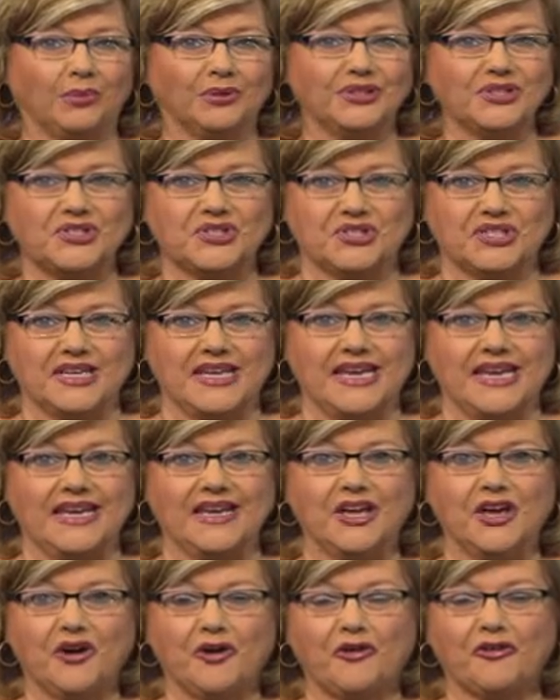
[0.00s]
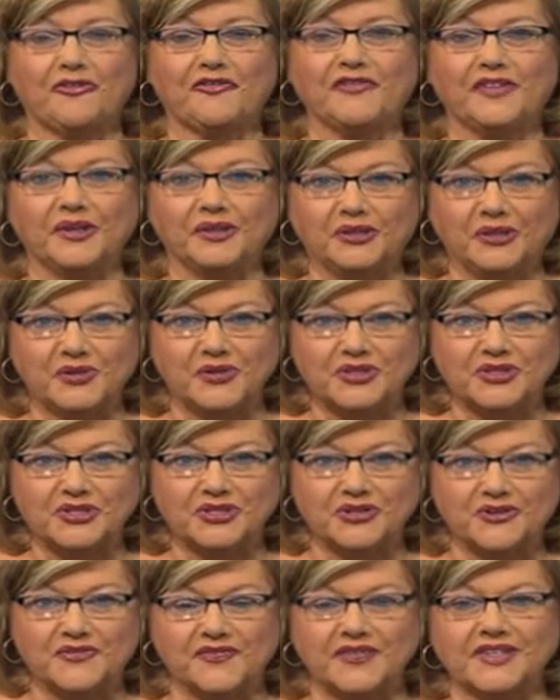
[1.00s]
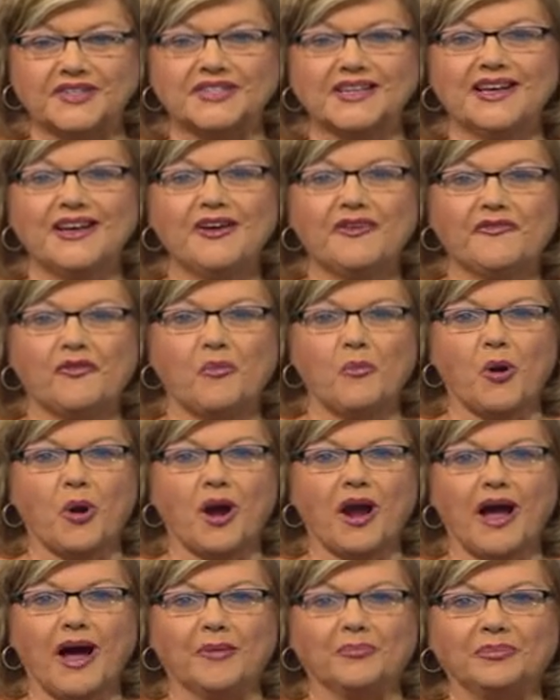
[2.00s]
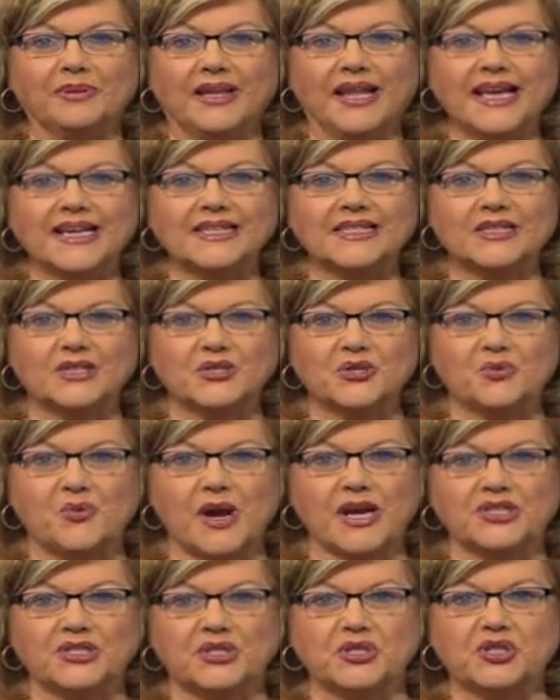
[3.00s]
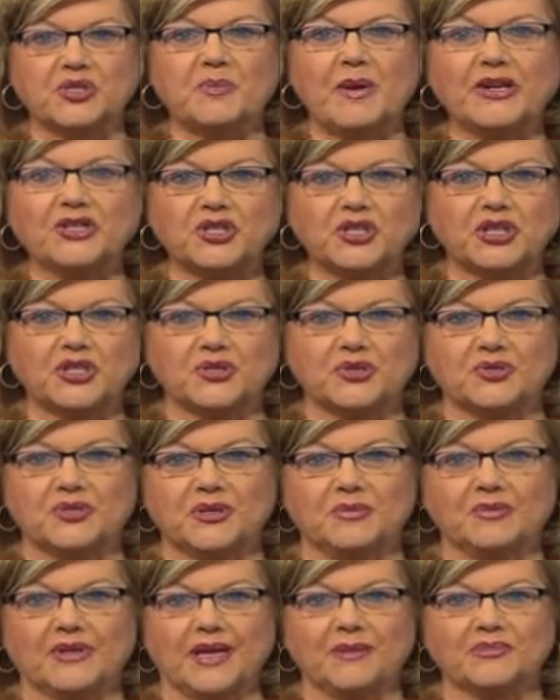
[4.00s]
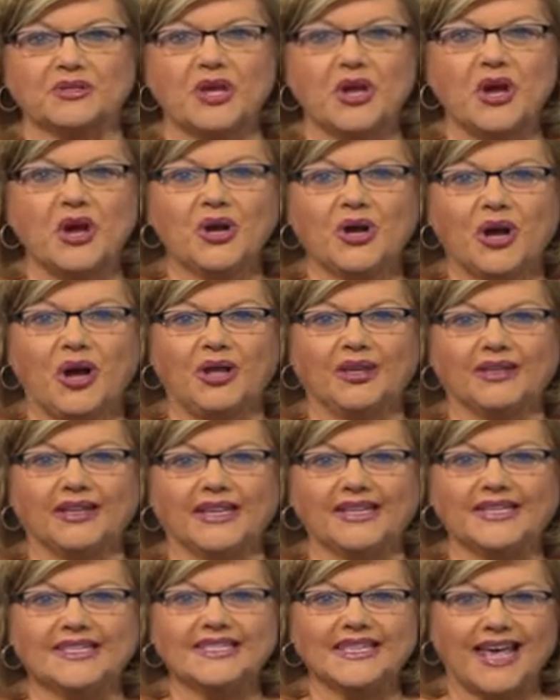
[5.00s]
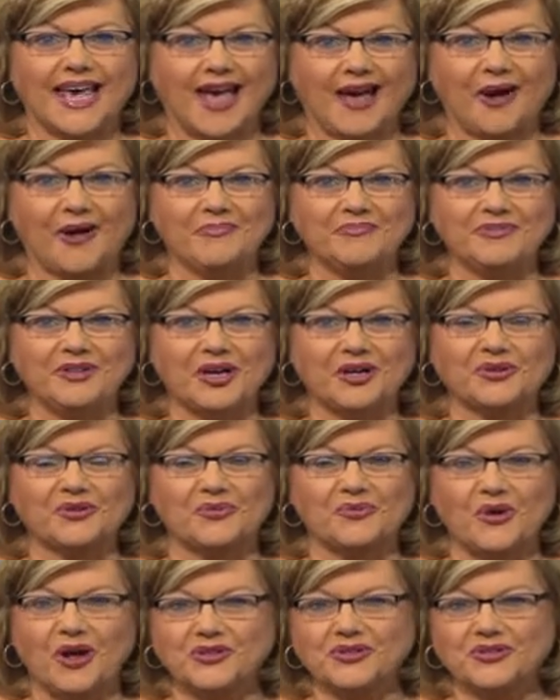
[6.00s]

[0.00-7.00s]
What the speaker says: to see or feel on the surface. For more complex situations, specialists are sometimes called in to help. And Dr. Ross